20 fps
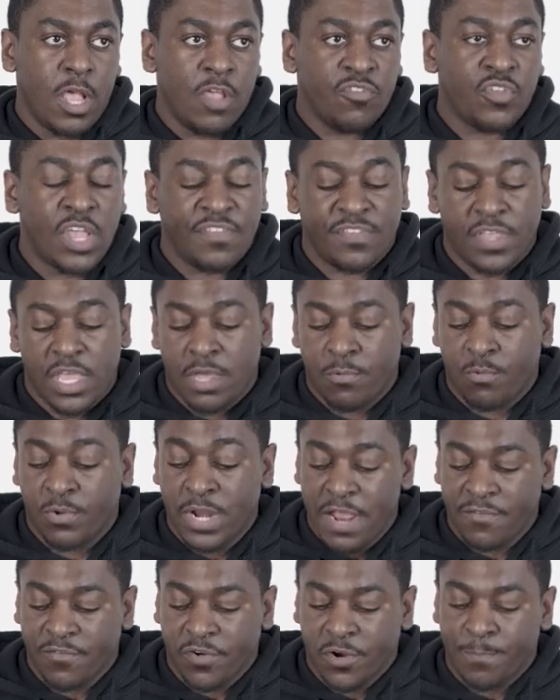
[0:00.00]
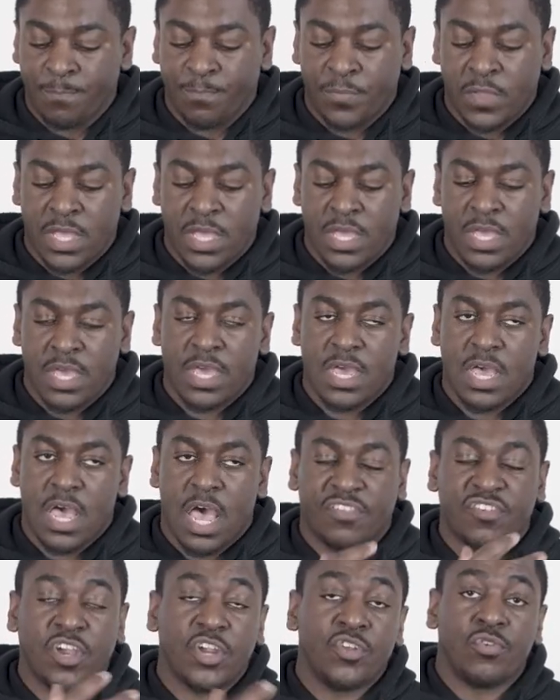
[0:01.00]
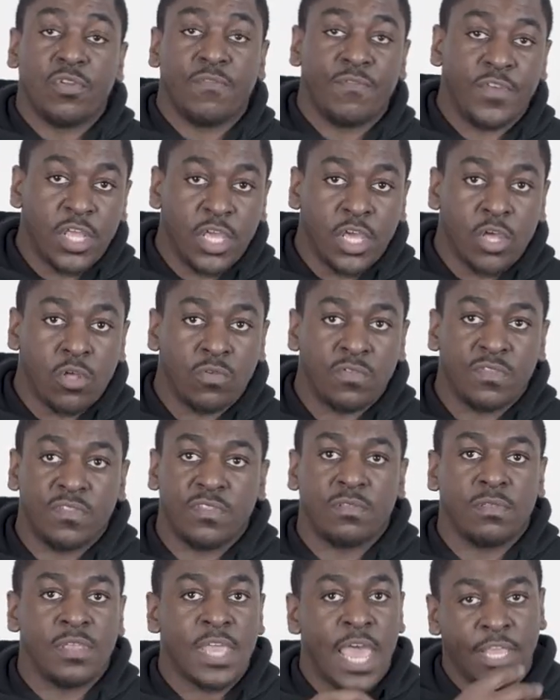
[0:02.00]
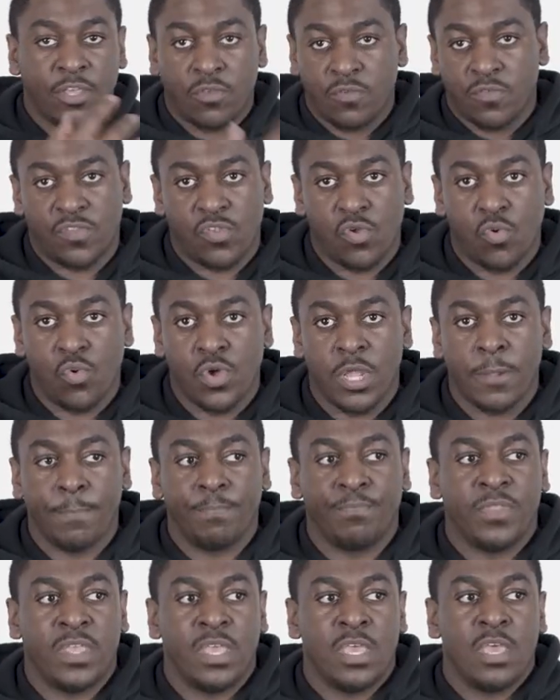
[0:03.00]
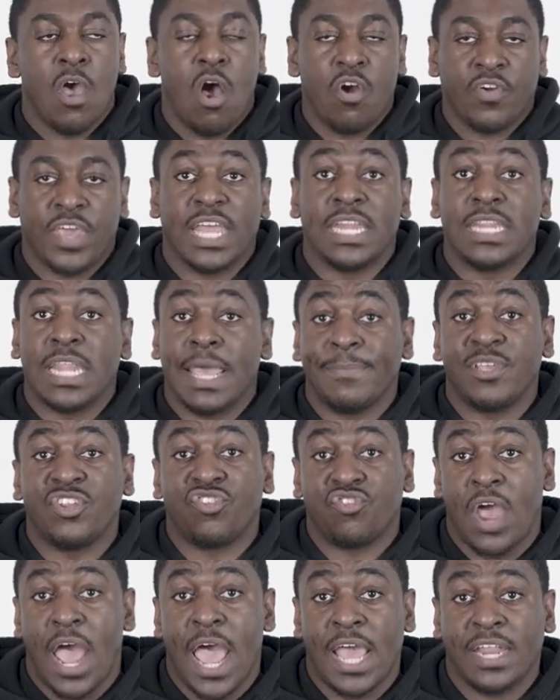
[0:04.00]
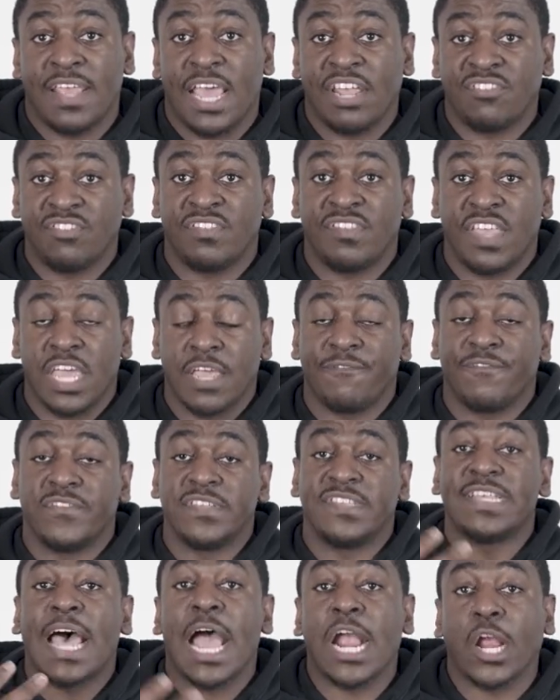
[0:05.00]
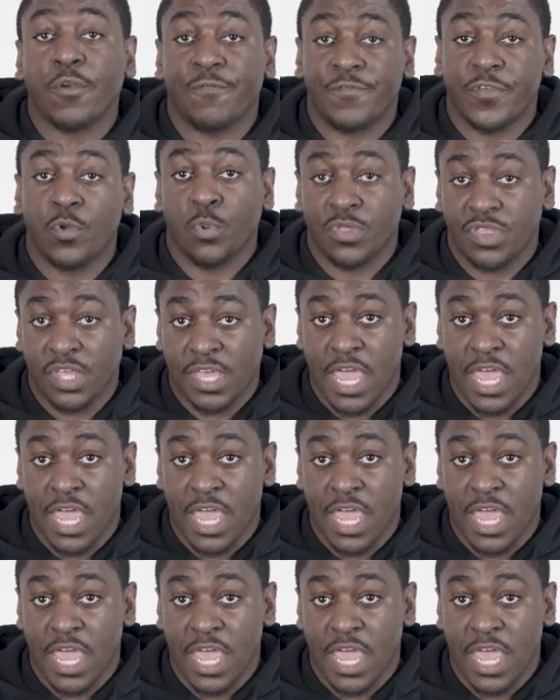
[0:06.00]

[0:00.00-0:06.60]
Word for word: So I said, whatever. I started doing the videos, got used to it. Okay, let me try to actually take photography with the